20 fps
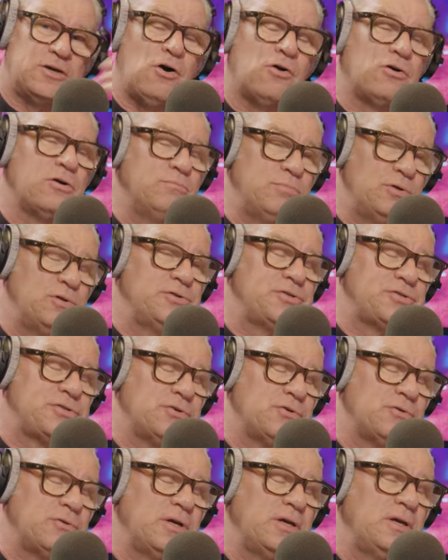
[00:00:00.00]
Cock and Bull
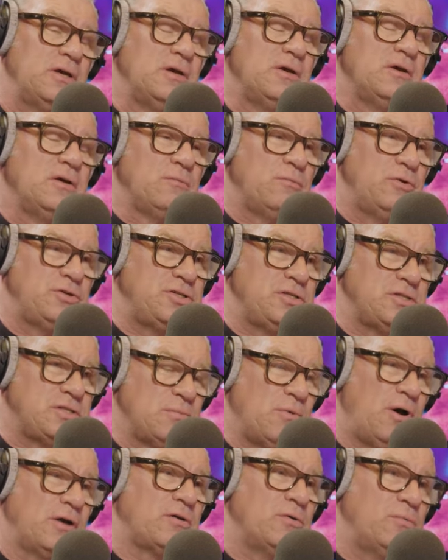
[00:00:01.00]
Story, which is the
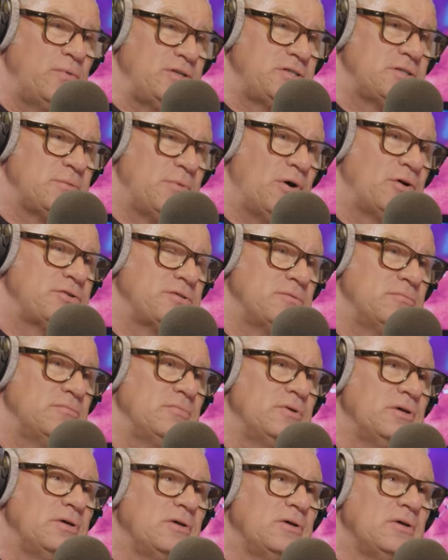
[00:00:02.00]
Michael Winterbottom